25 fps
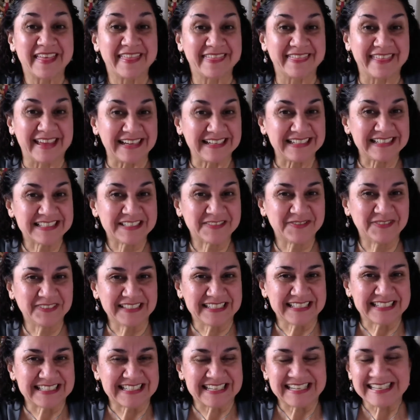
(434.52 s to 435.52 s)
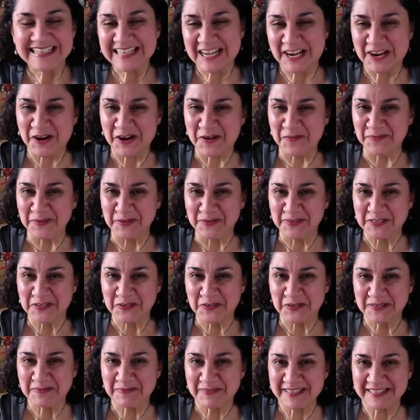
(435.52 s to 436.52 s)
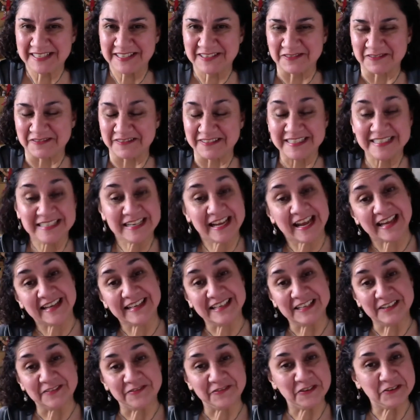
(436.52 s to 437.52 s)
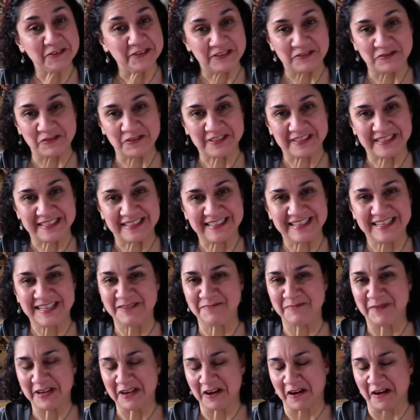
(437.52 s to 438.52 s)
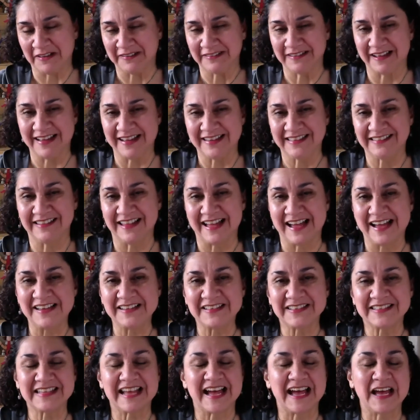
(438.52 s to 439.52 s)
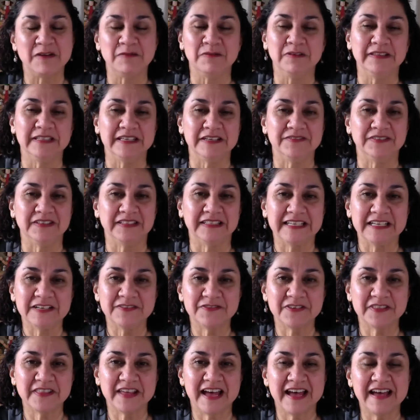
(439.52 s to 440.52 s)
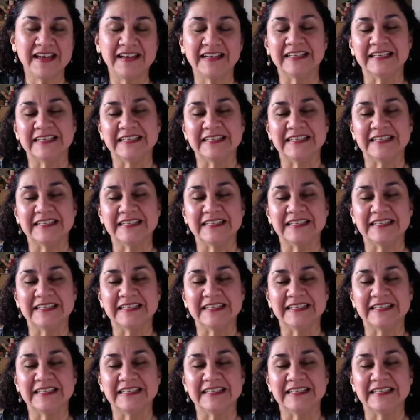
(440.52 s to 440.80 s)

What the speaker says: thanks for listening. I hope you enjoyed my story. And if you're interested in my online class, I will leave a link for that.